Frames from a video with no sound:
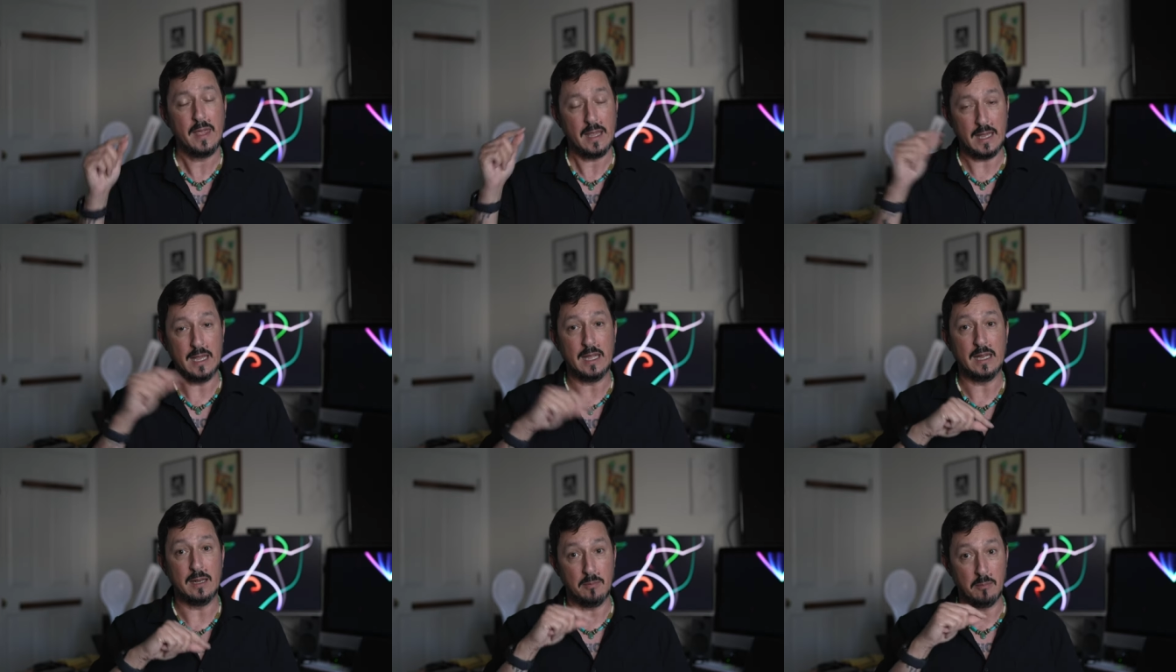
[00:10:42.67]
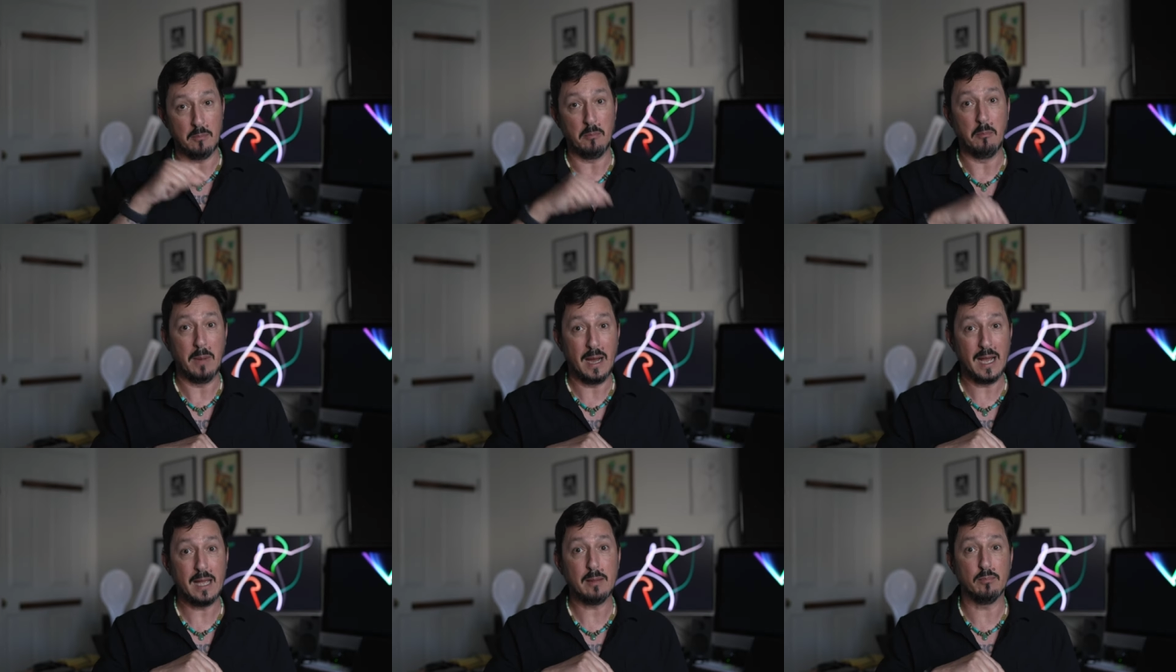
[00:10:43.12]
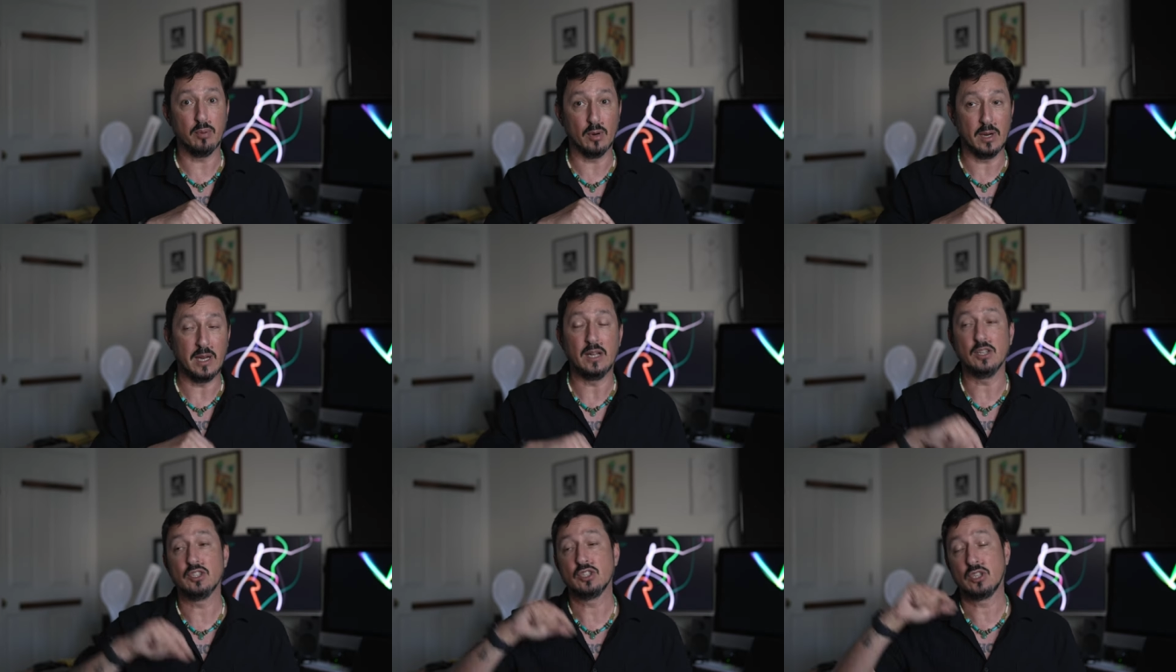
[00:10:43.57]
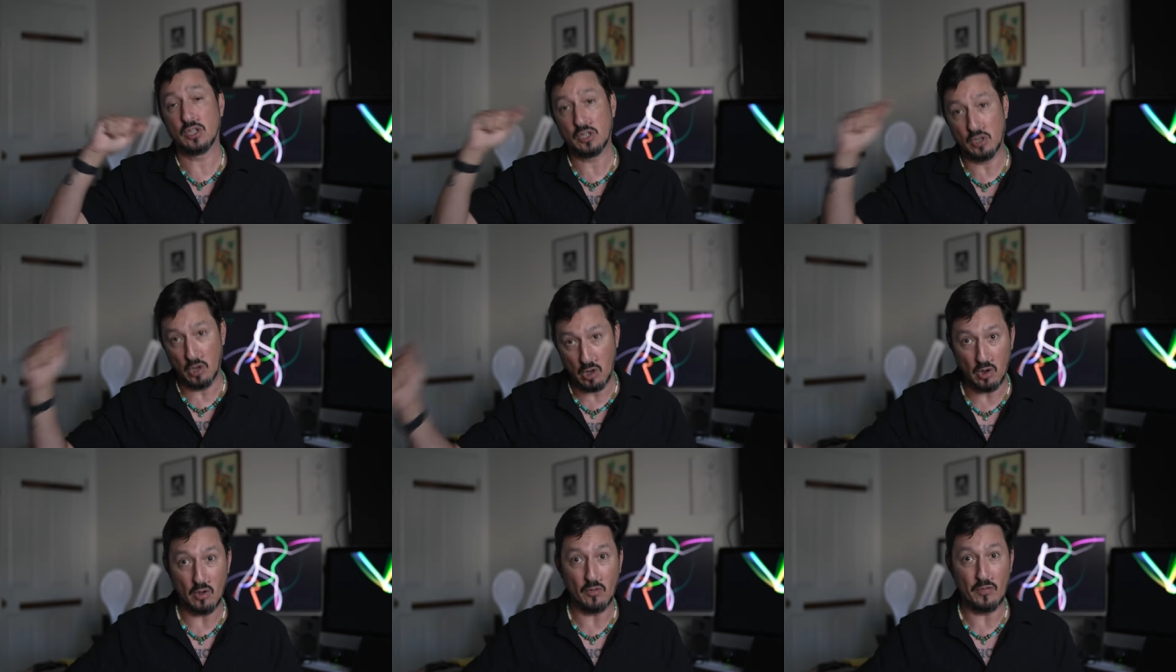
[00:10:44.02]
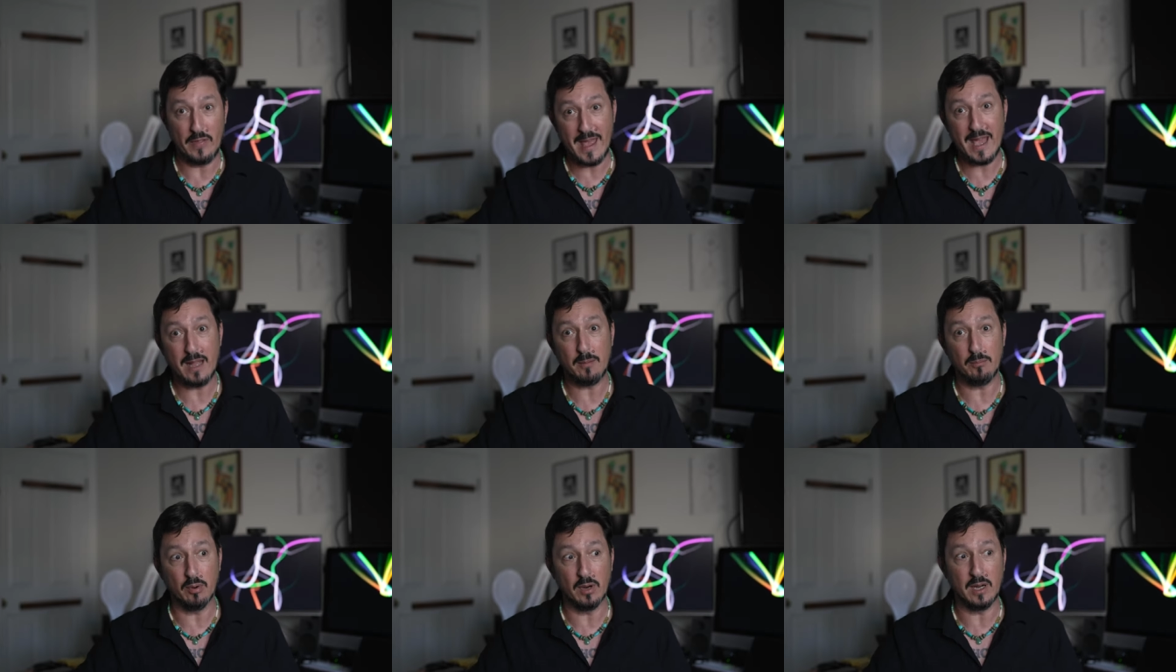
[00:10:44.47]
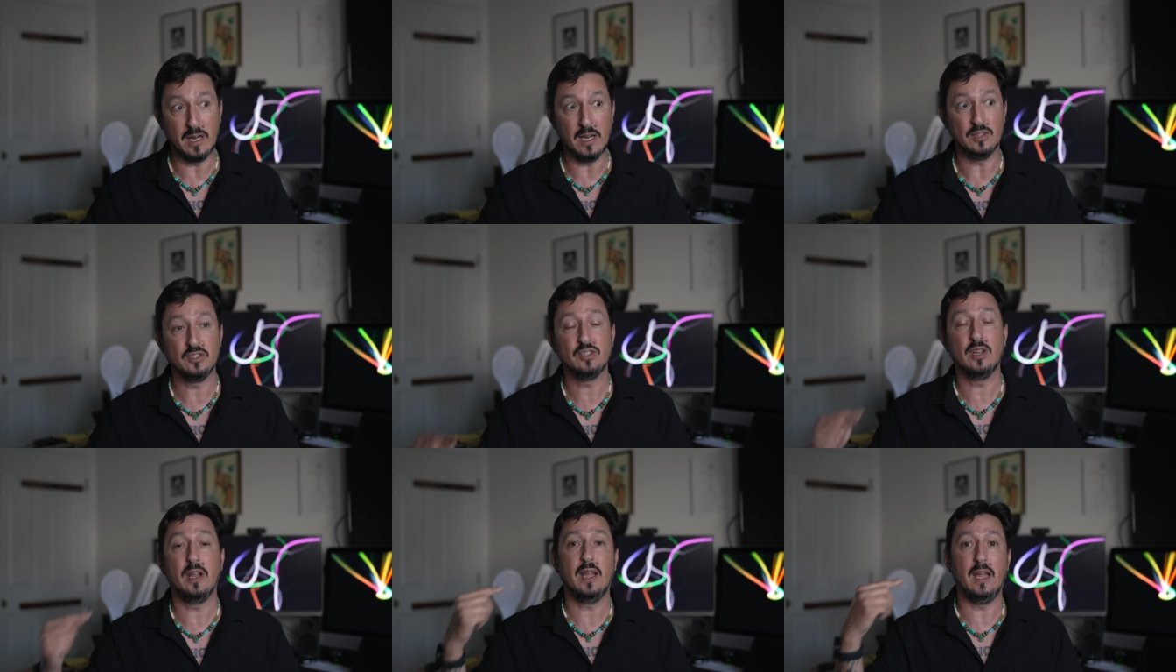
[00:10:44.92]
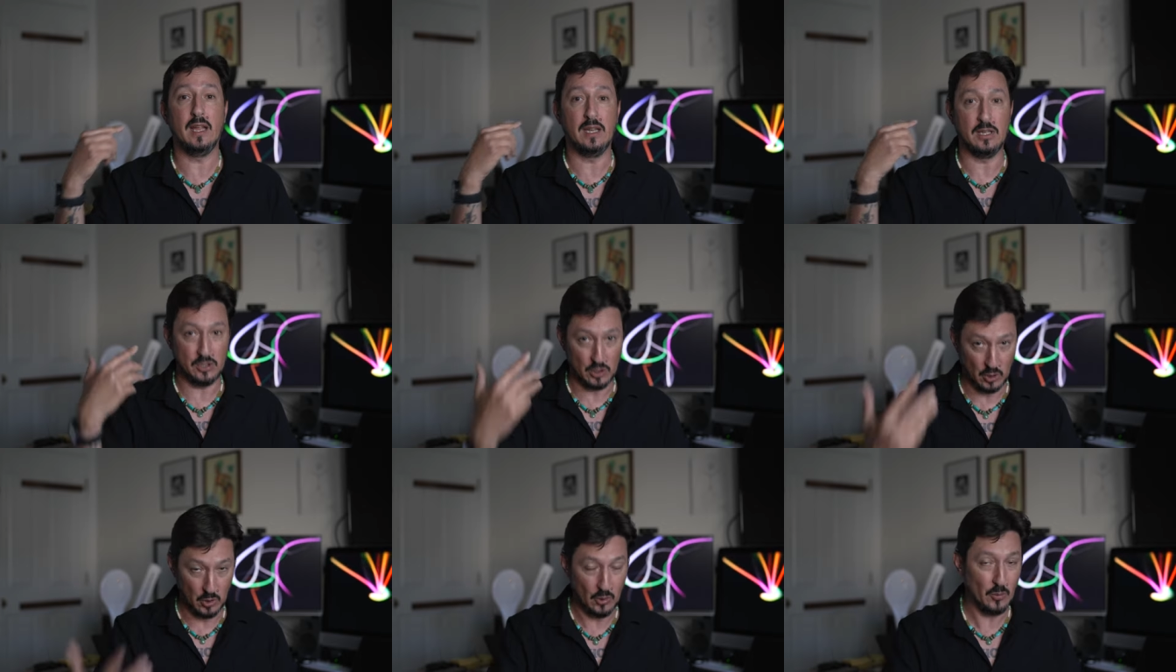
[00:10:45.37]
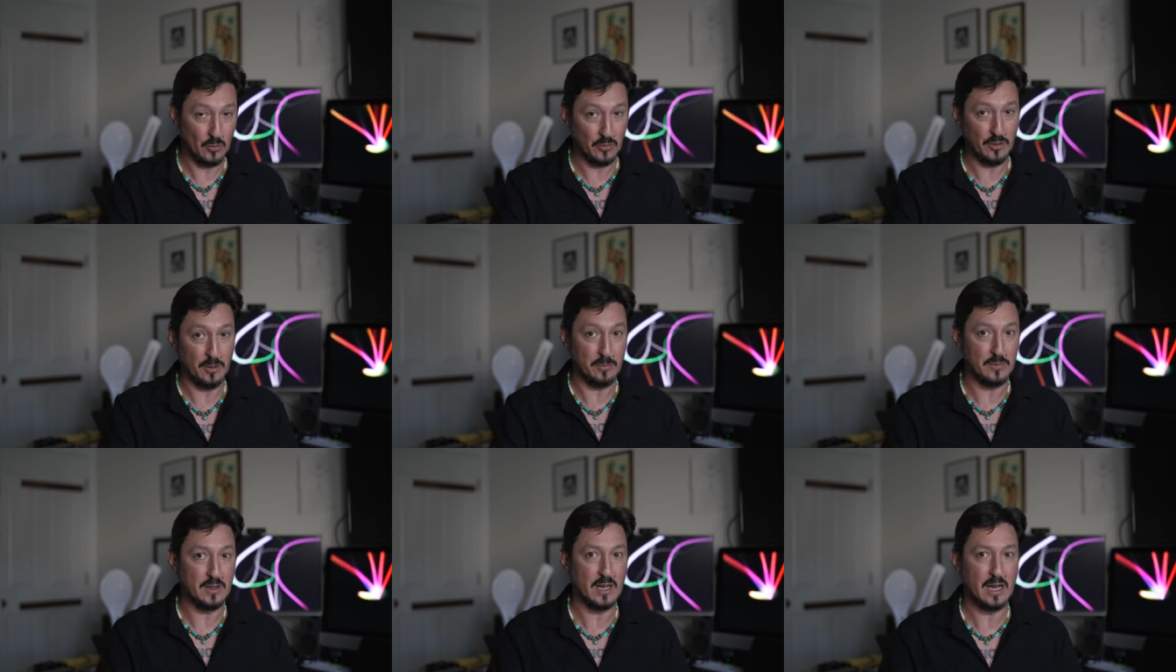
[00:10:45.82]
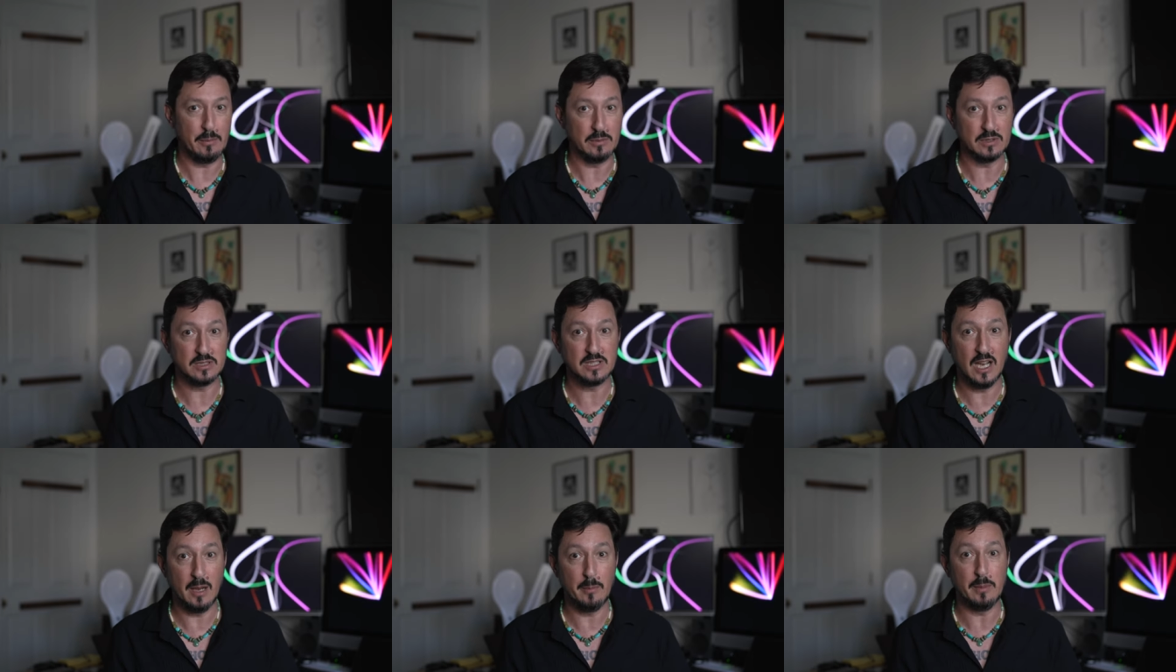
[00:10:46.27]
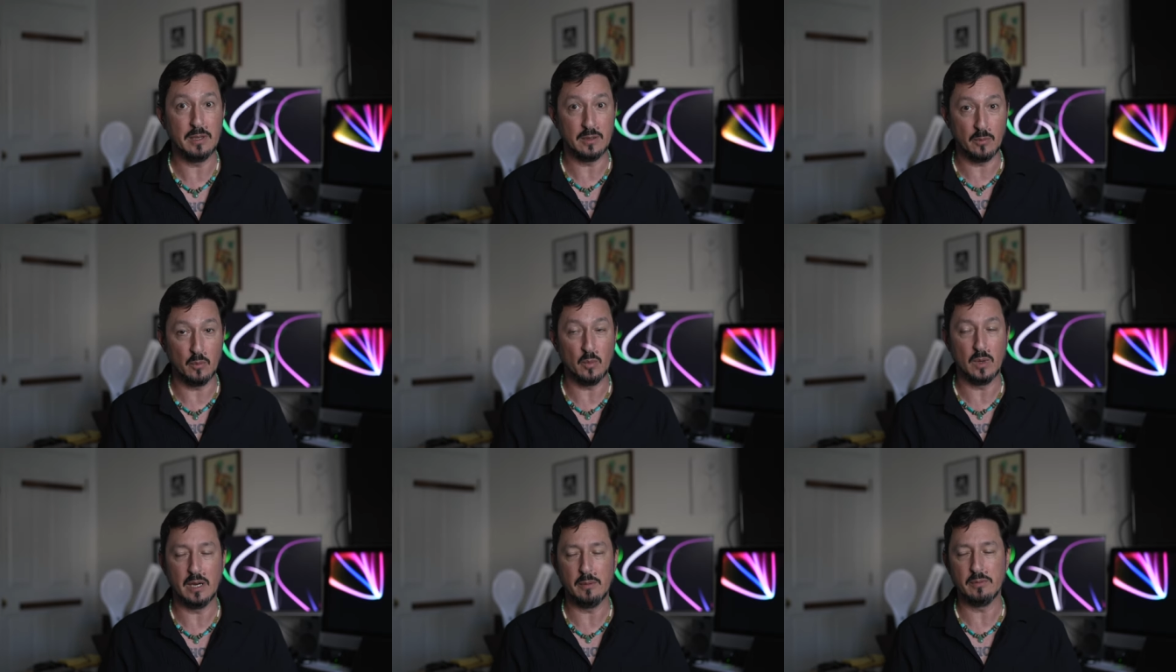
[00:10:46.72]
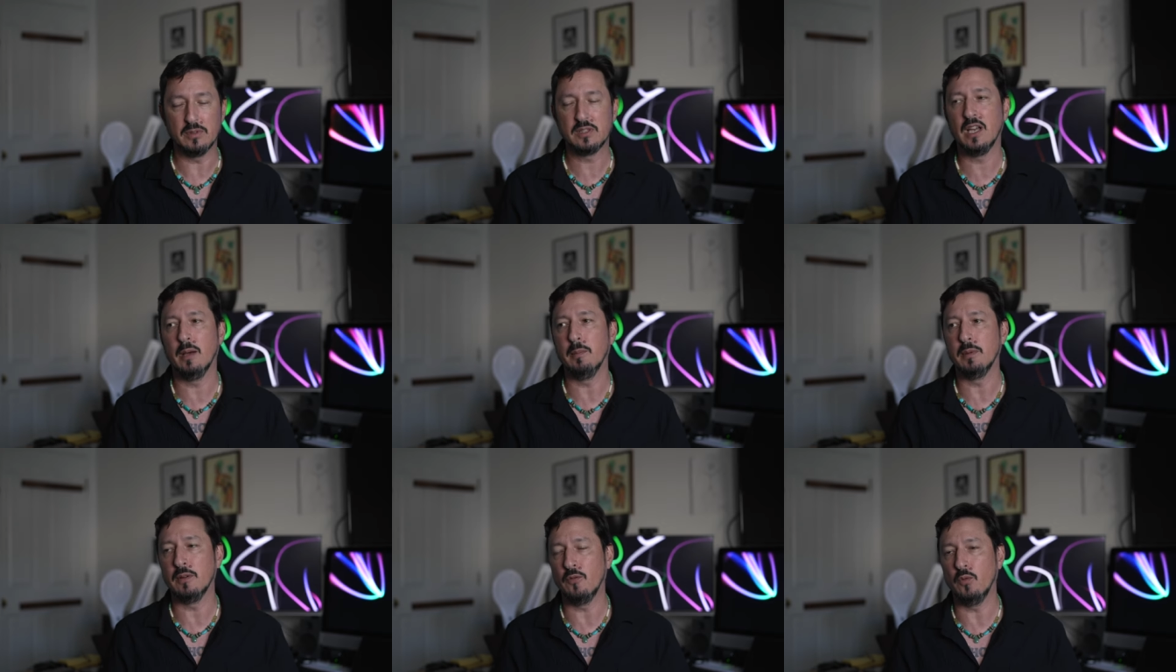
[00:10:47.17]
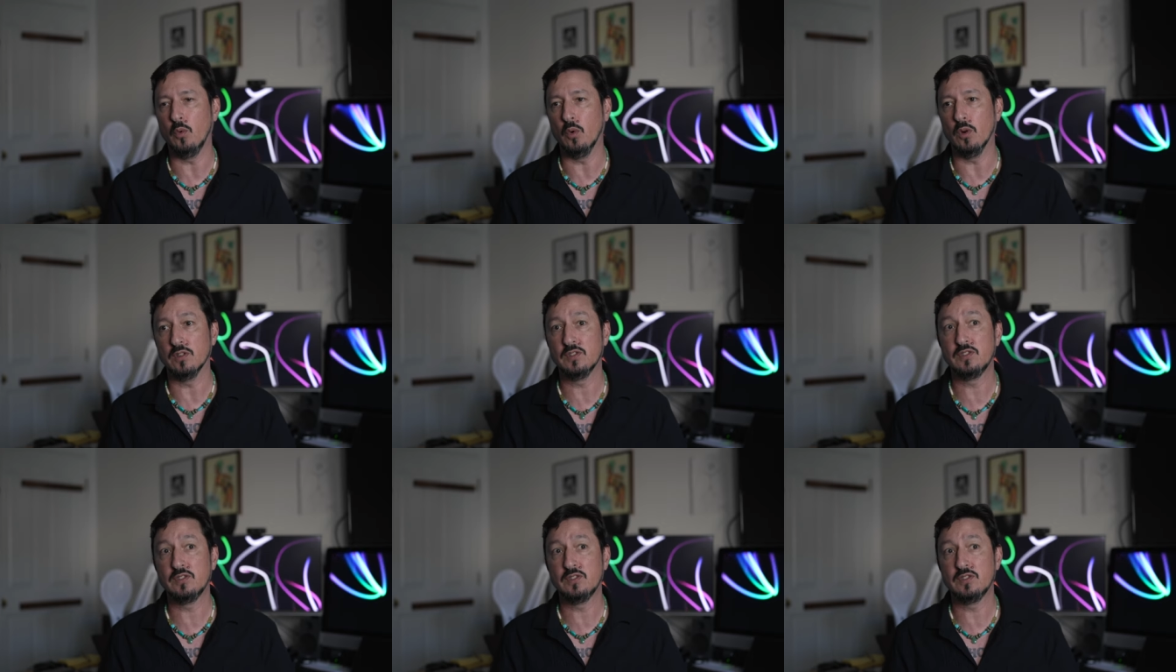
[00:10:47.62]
and my branch called that branch and told them that I was coming and what I was coming for.